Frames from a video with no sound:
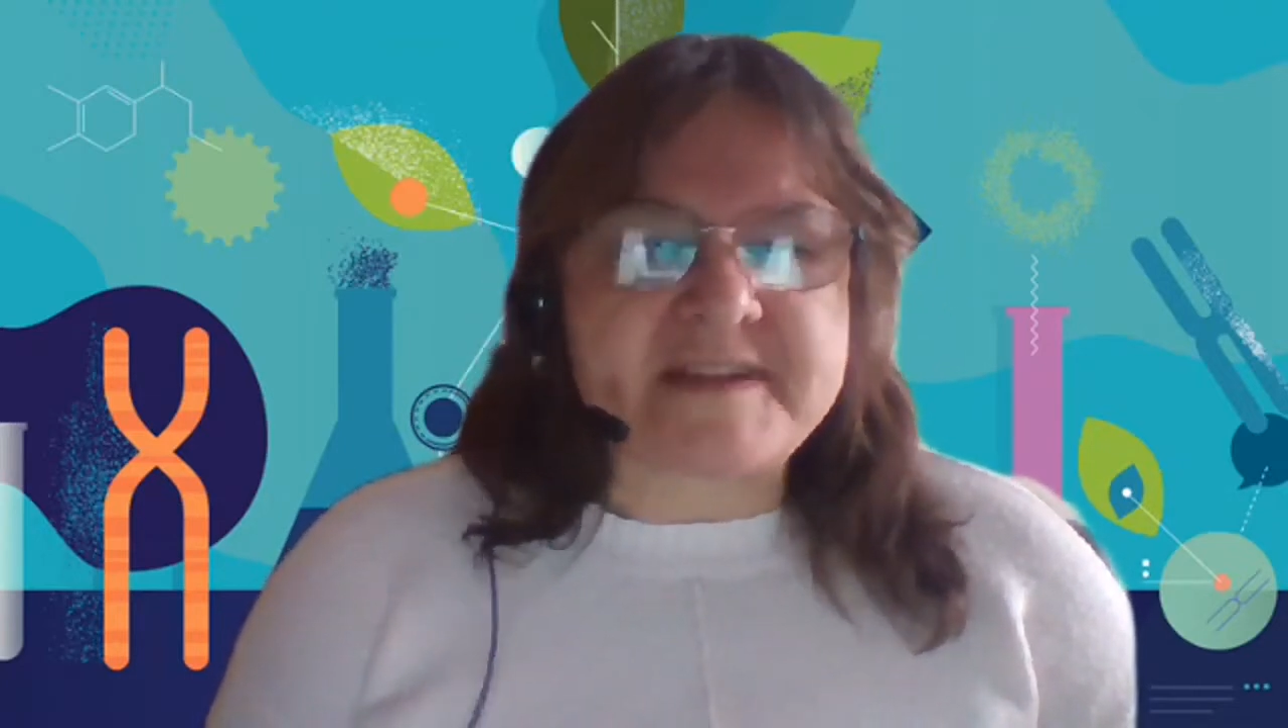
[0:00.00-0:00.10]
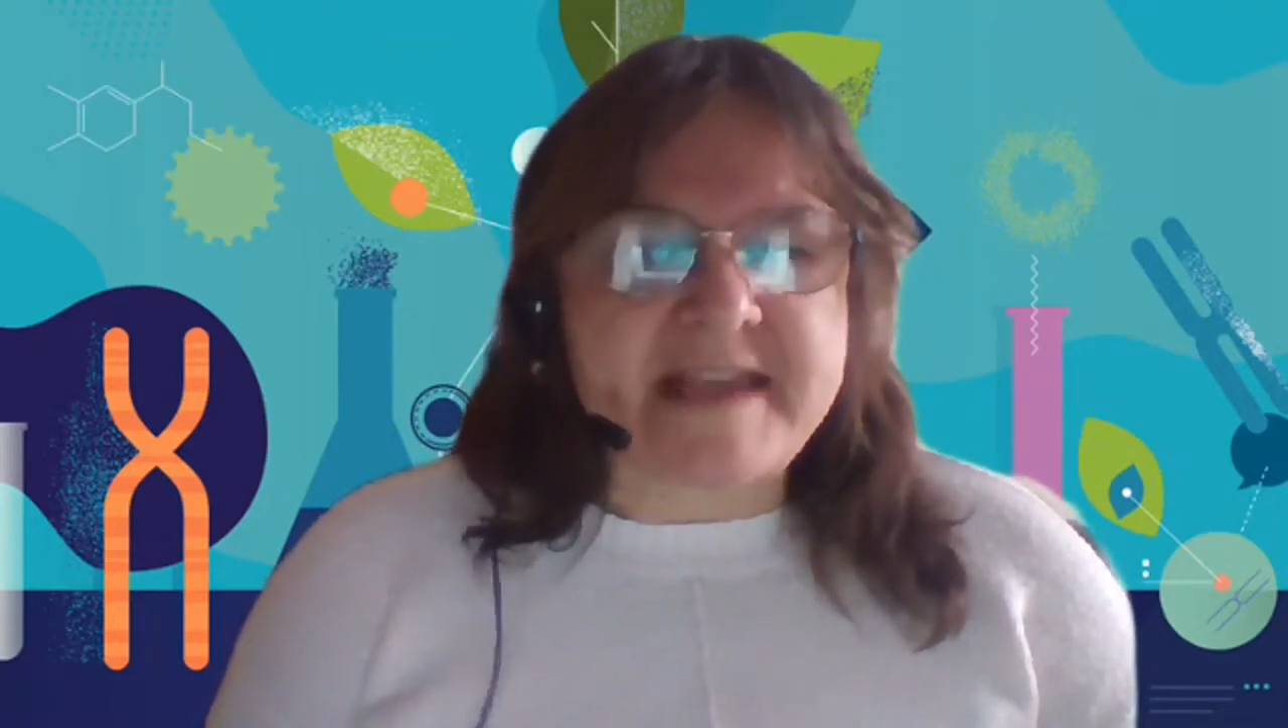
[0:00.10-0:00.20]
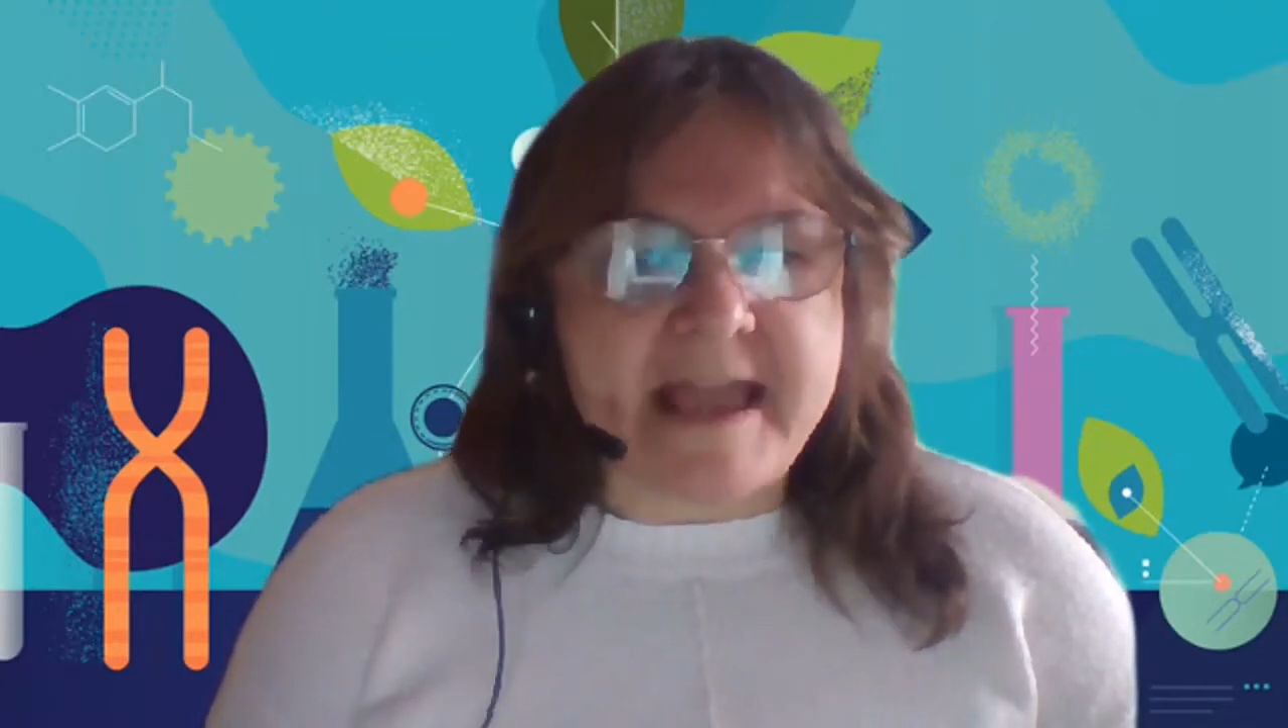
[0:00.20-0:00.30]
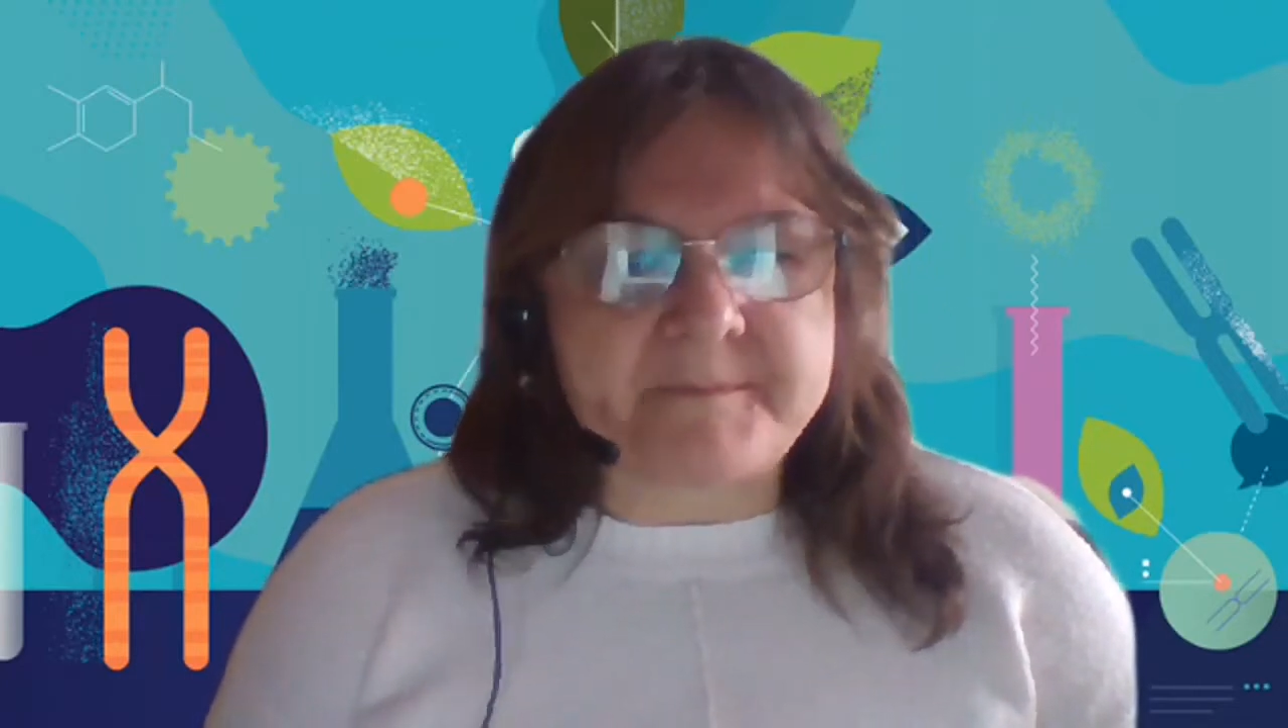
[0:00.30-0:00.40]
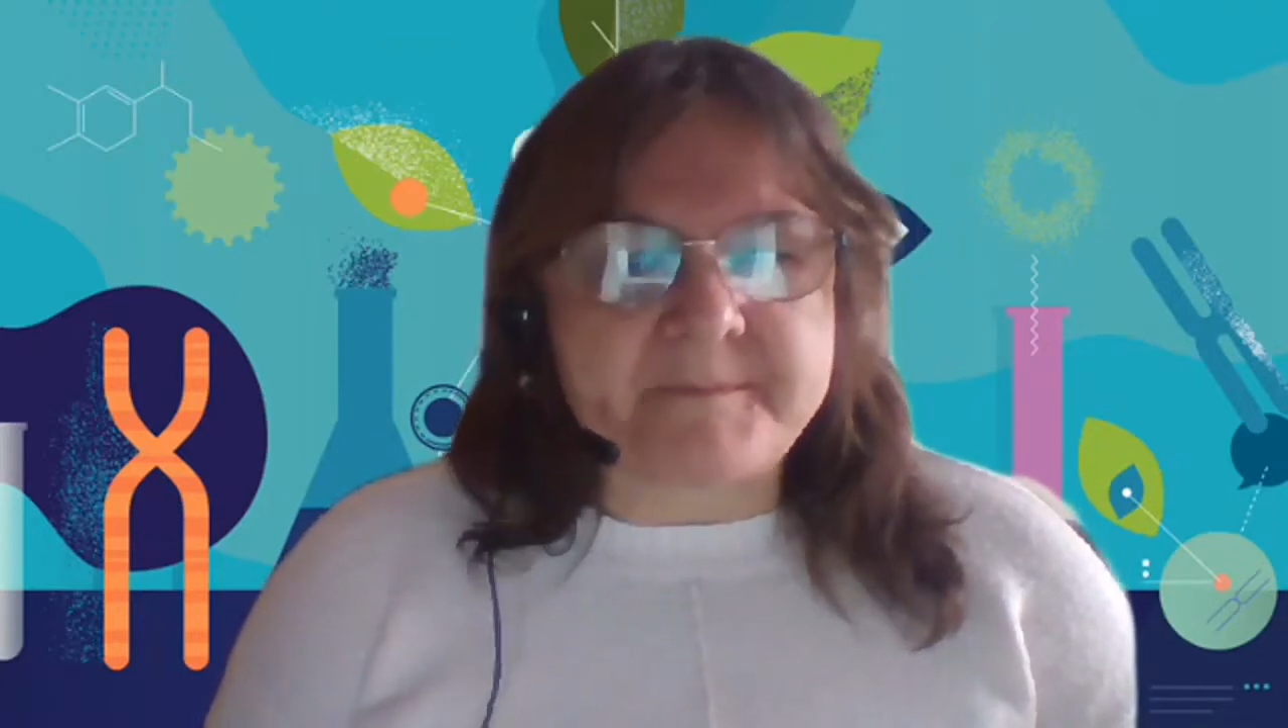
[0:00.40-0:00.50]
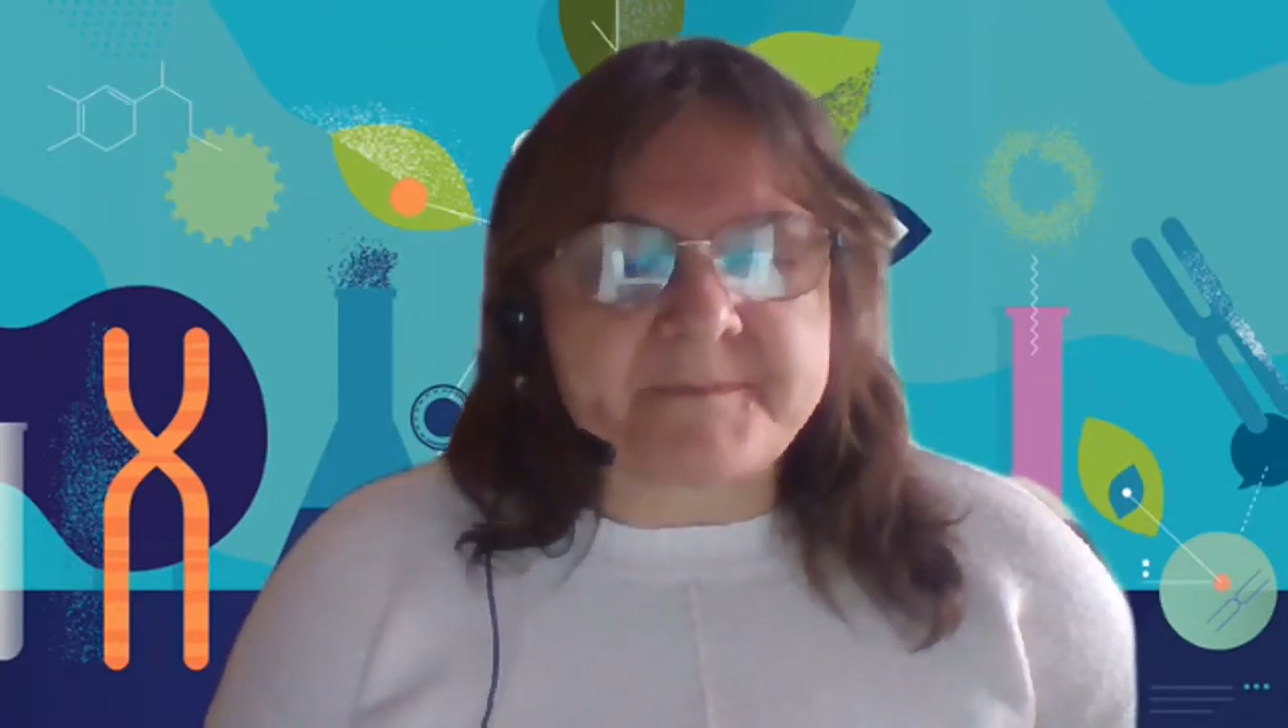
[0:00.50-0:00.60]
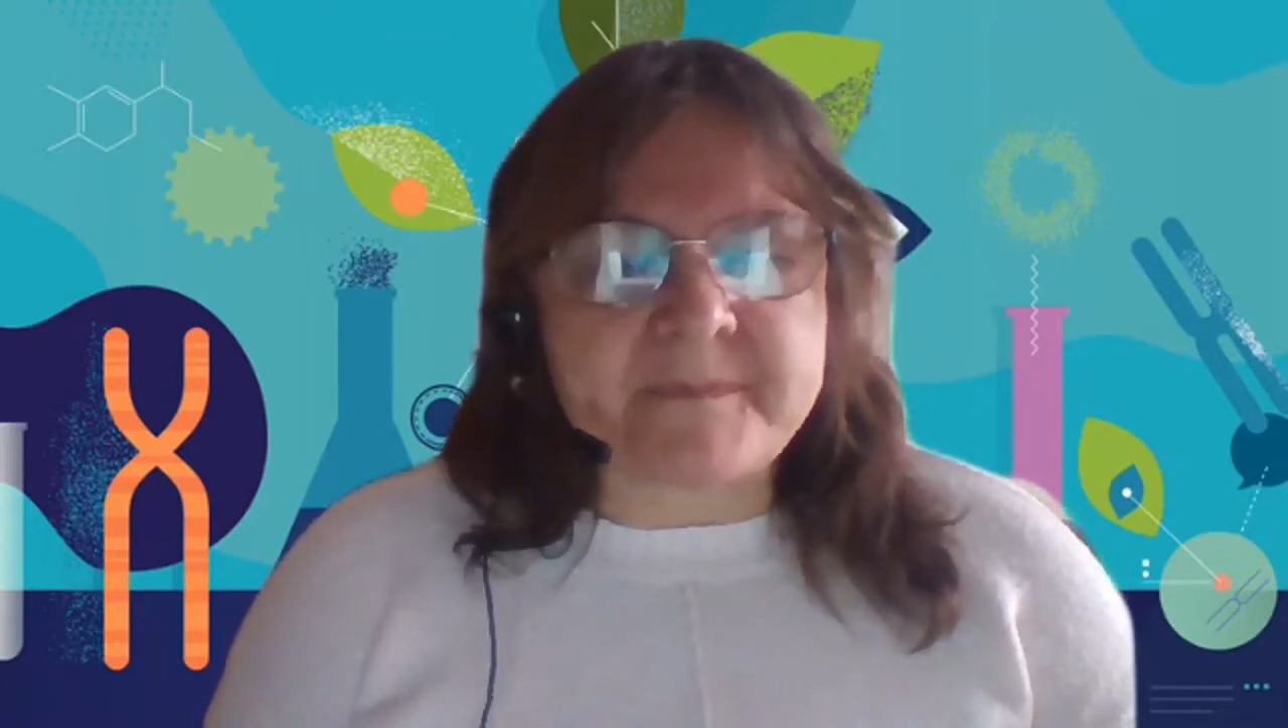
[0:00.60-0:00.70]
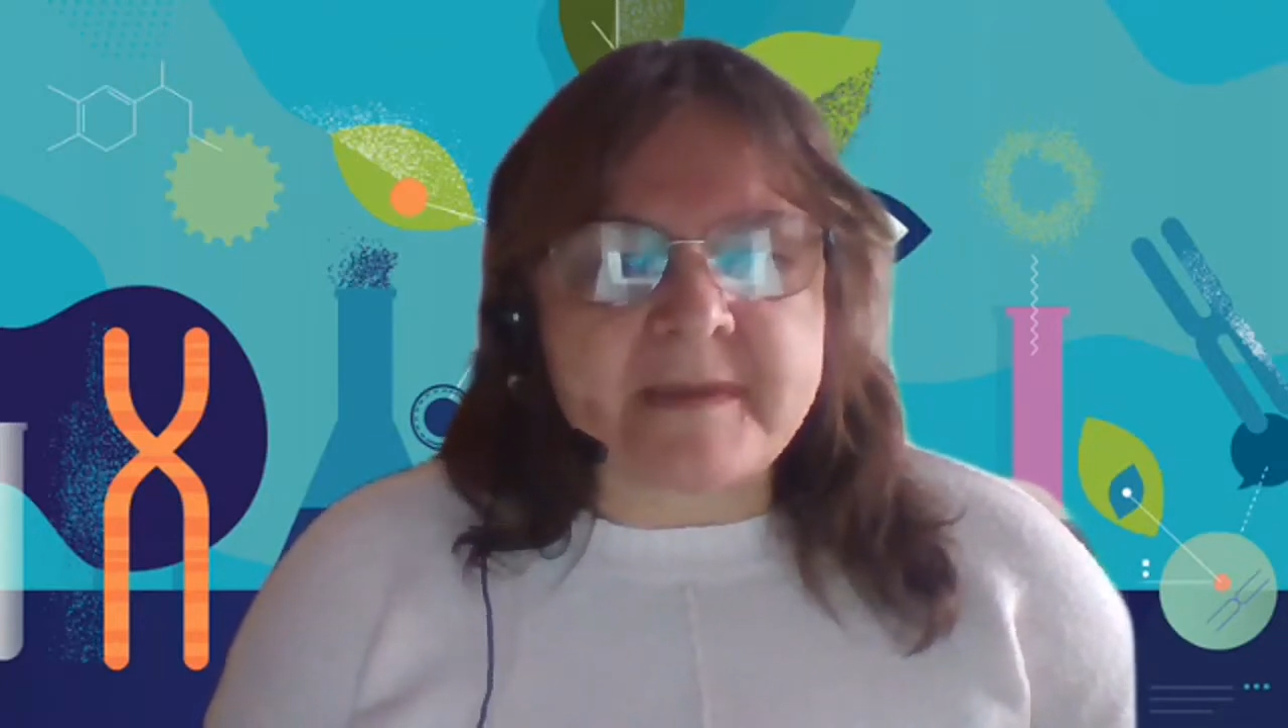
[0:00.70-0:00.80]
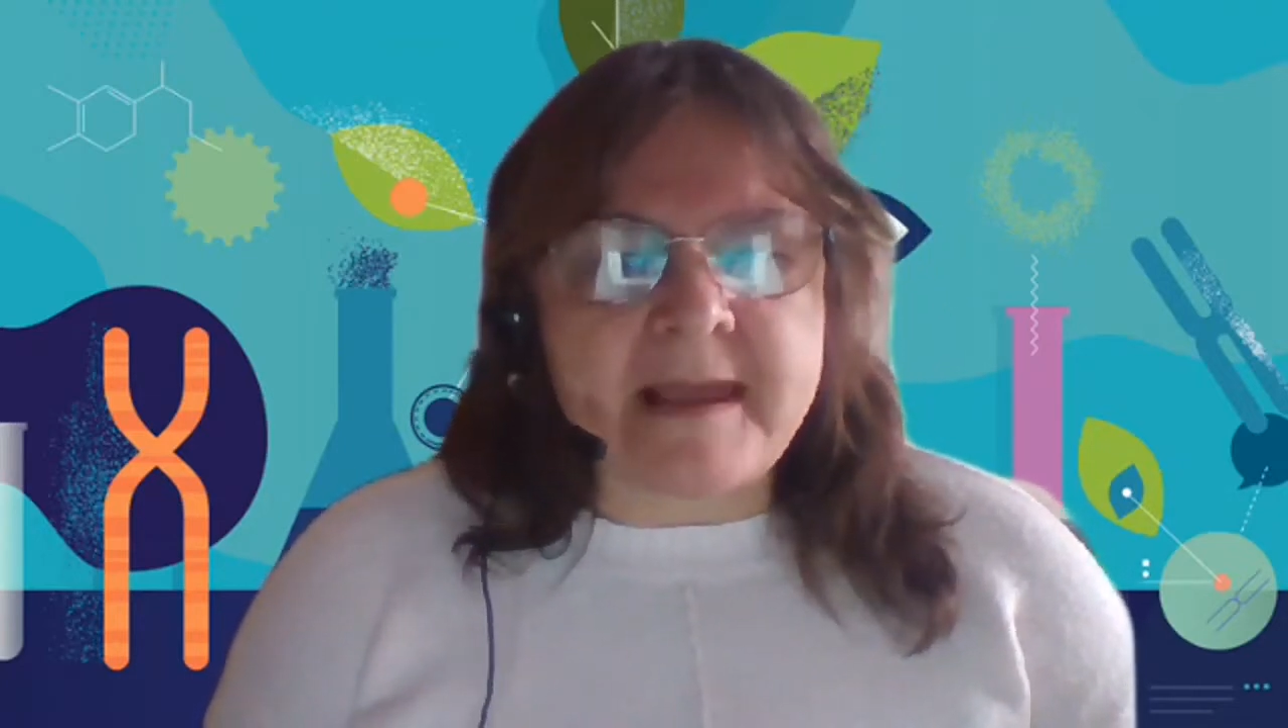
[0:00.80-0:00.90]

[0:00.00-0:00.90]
STEM.